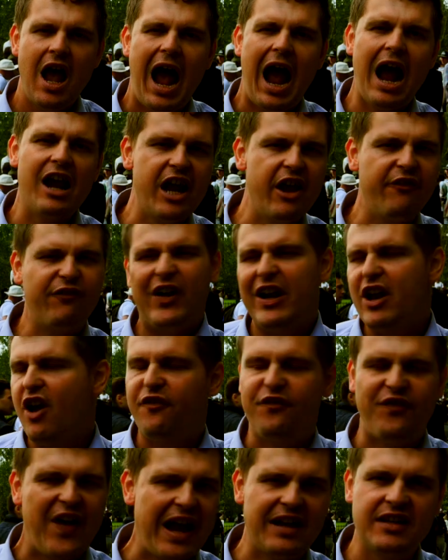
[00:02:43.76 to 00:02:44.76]
And if it
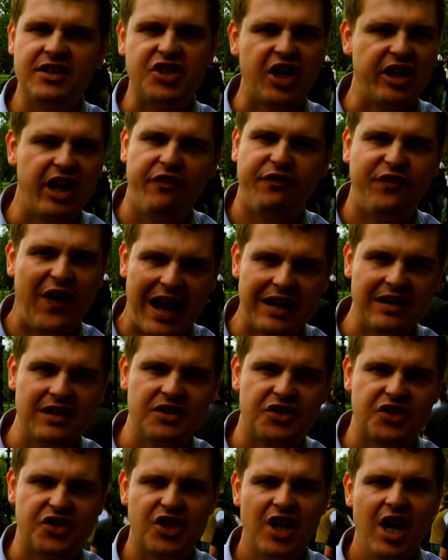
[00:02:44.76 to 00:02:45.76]
offends, it
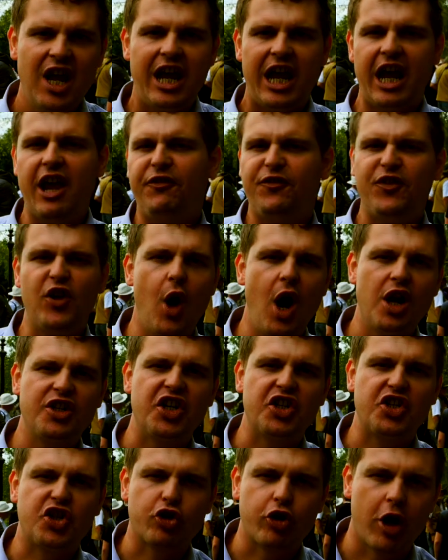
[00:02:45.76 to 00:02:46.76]
offends. If you're
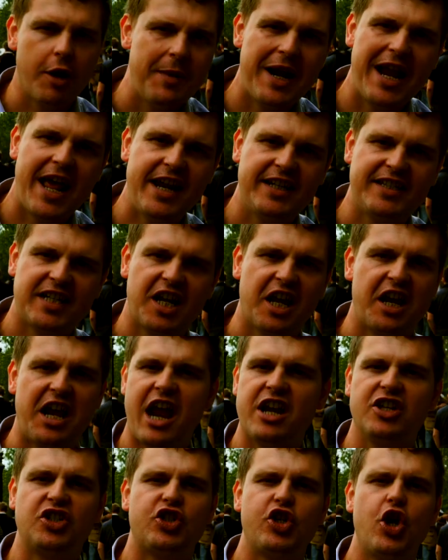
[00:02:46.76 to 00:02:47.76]
discriminated
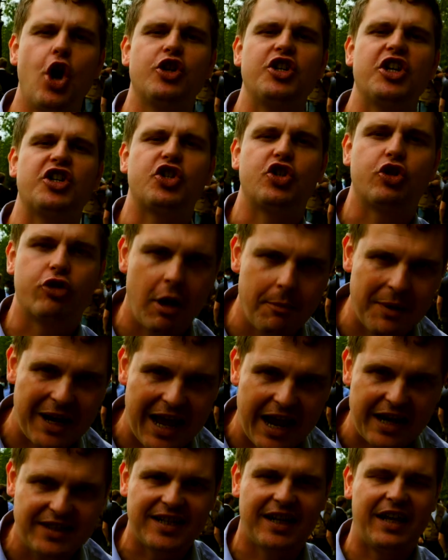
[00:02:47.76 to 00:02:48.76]
against, you're
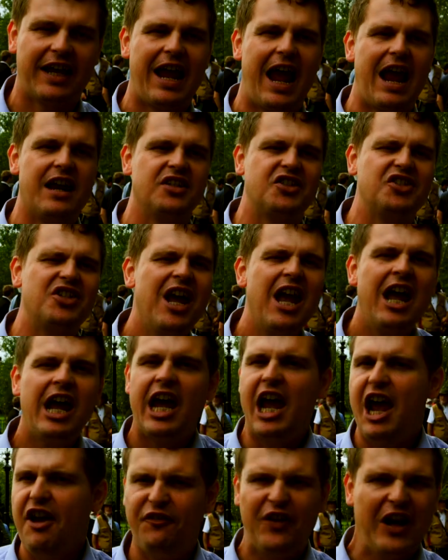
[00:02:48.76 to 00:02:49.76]
discriminated against.
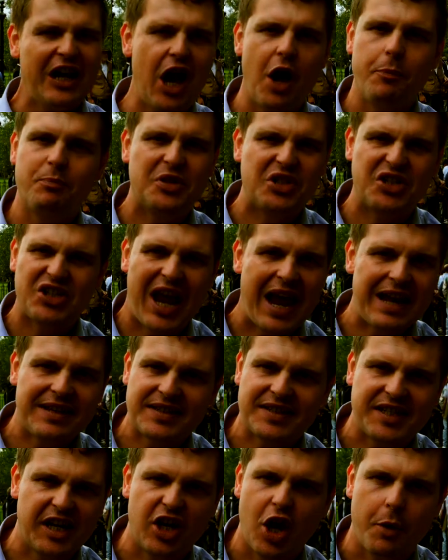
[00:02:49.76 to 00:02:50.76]
If it
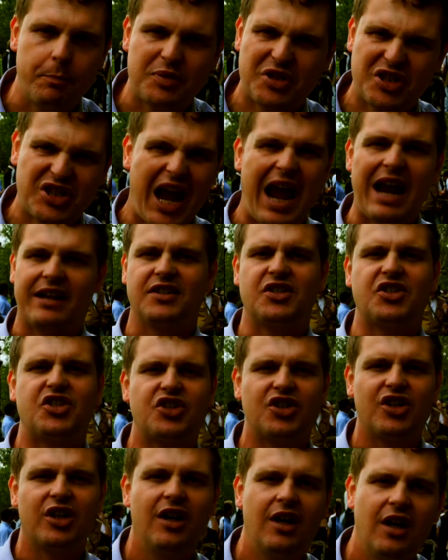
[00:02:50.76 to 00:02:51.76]
upsets, it
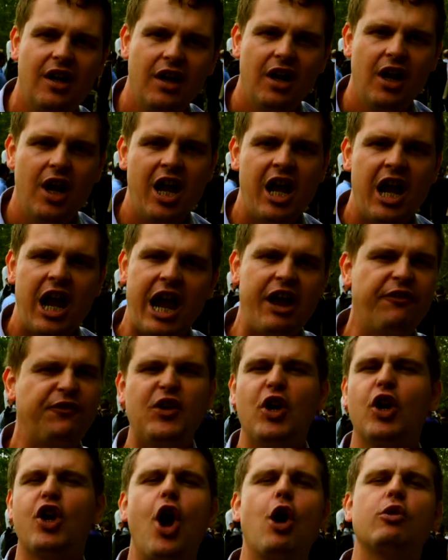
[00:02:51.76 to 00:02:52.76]
upsets. If
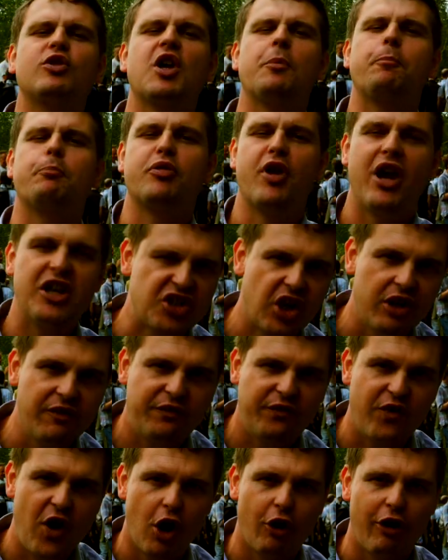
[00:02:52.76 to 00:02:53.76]
you go to prison
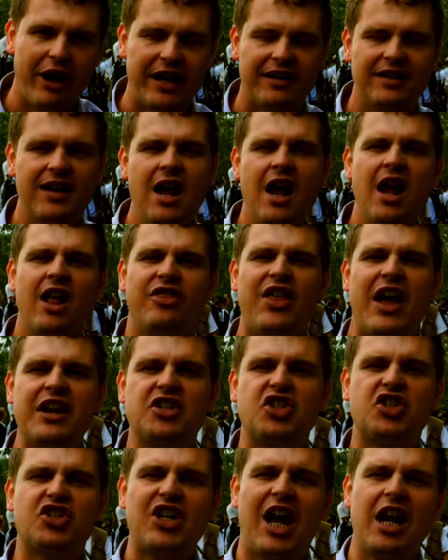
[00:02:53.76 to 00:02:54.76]
for it, then
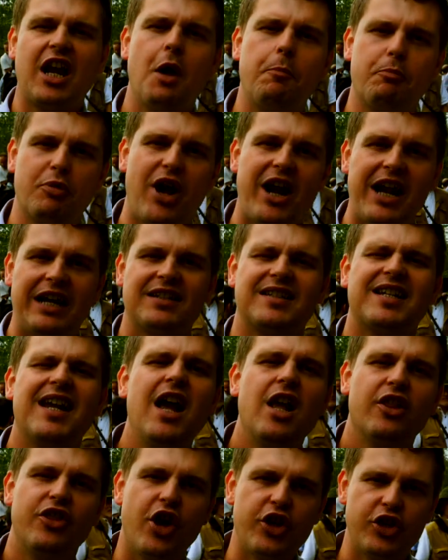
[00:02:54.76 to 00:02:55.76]
celebrate
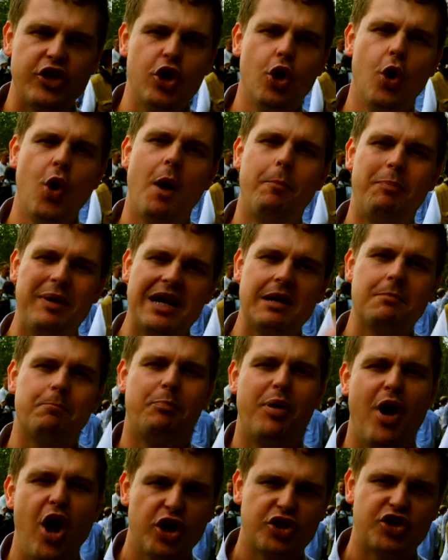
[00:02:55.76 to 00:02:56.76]
that you are being
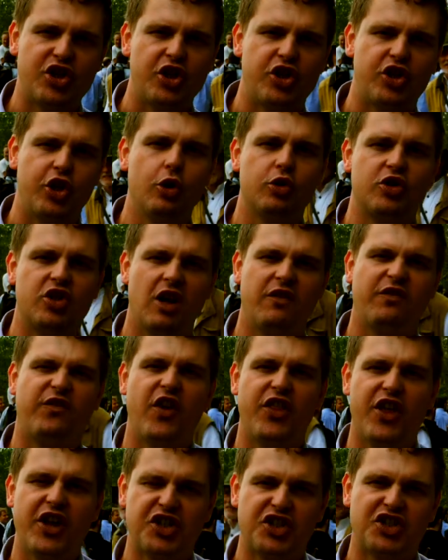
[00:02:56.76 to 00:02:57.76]
persecuted
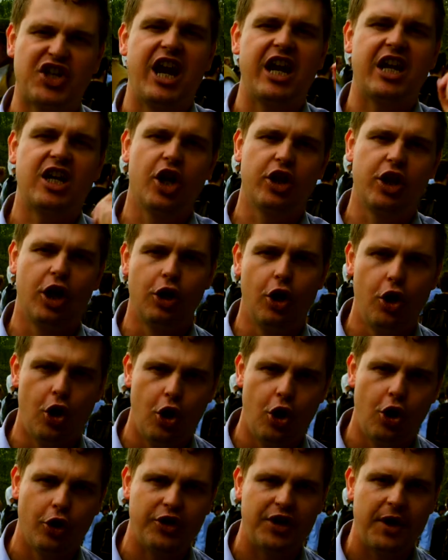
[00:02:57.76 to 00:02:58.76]
for the sake of the
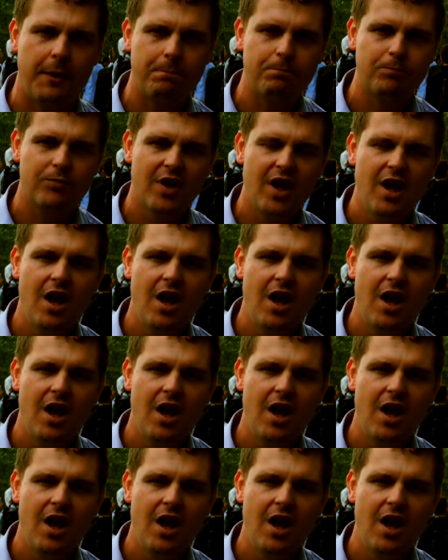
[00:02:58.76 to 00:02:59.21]
Lord. Amen.